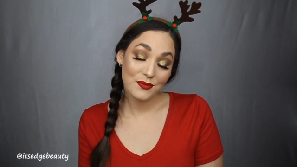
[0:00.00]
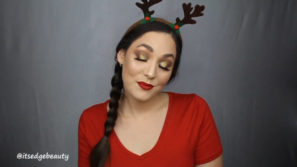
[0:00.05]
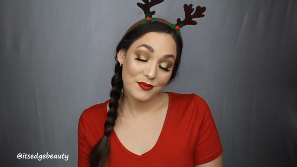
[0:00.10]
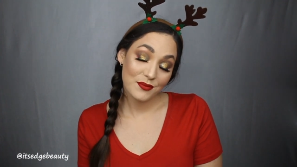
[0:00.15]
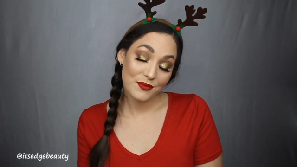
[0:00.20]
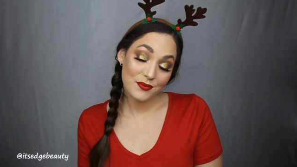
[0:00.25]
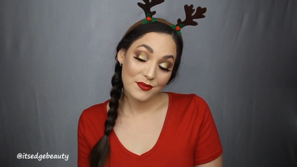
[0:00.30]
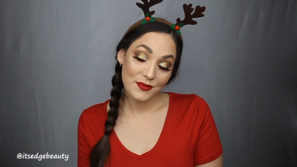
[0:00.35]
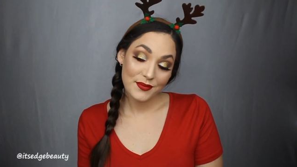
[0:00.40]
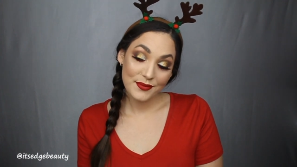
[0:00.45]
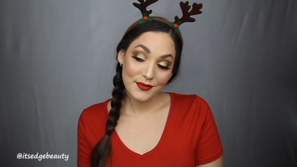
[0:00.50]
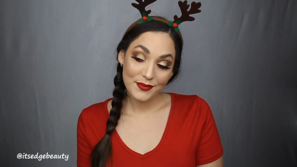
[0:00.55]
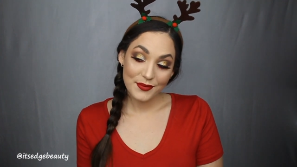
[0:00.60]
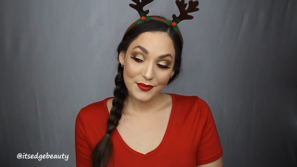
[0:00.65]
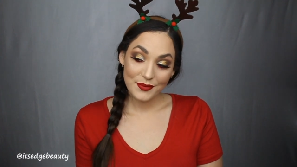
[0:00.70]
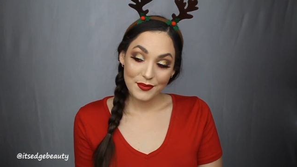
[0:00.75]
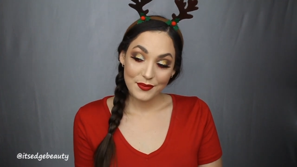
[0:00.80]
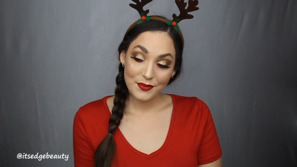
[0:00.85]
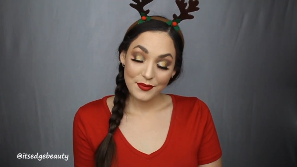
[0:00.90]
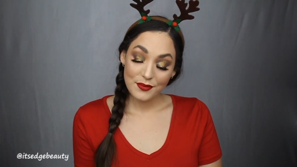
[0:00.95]

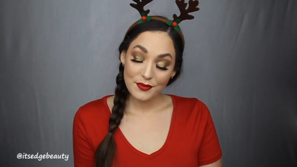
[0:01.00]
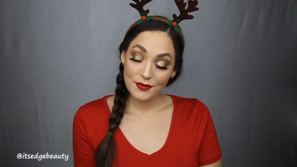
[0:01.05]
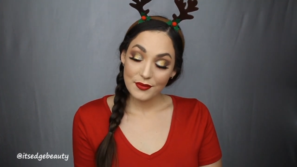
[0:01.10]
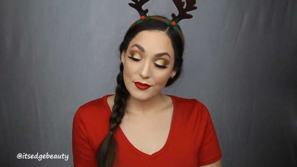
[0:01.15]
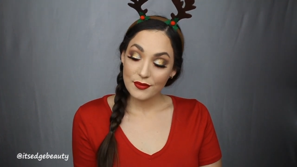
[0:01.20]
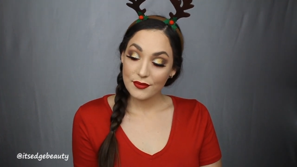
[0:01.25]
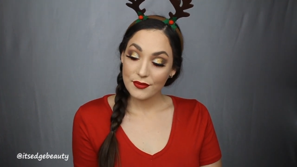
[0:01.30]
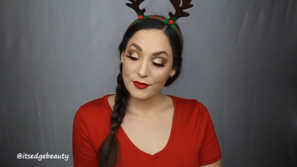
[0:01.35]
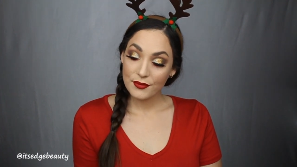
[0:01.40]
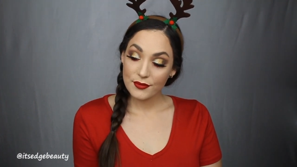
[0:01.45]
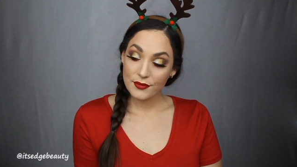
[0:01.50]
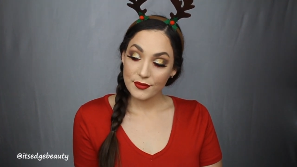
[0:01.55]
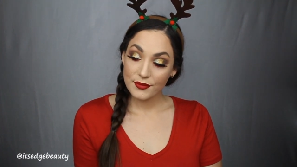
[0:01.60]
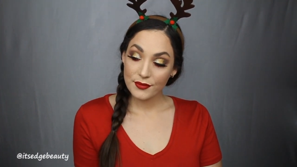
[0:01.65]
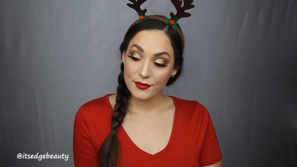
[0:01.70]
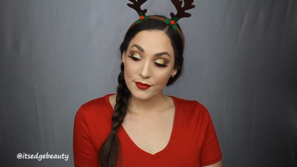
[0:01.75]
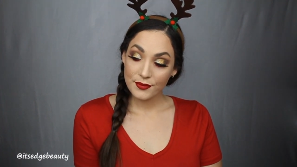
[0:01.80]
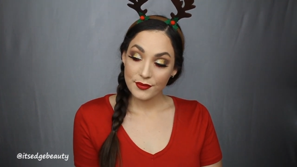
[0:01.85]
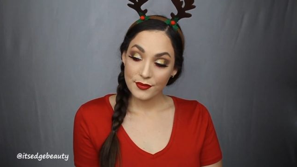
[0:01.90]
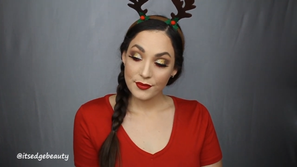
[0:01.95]

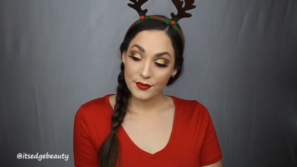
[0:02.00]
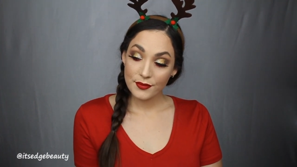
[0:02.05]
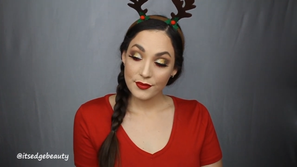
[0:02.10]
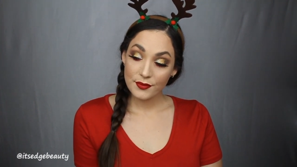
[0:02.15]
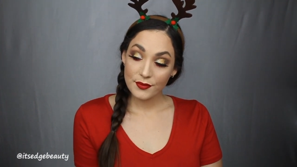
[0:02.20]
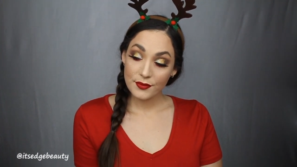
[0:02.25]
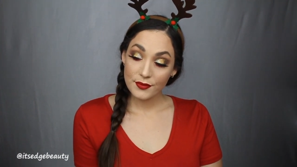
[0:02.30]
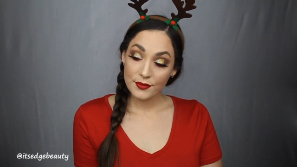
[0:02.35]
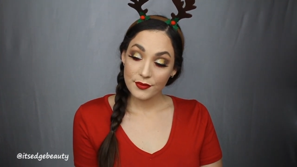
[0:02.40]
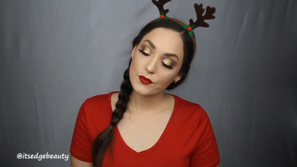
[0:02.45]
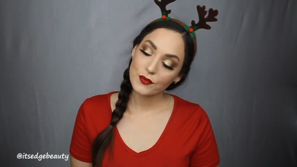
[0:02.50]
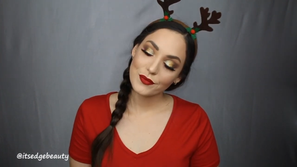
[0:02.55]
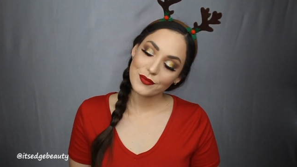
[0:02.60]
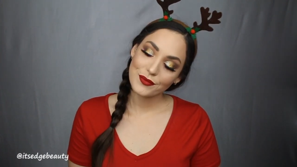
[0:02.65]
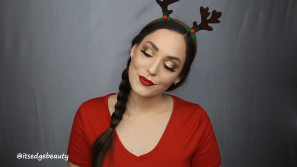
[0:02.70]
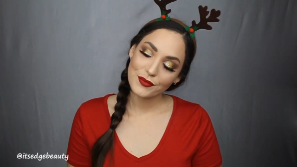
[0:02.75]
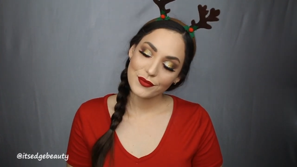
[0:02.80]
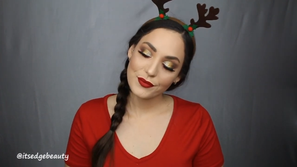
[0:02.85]
Nothing is said.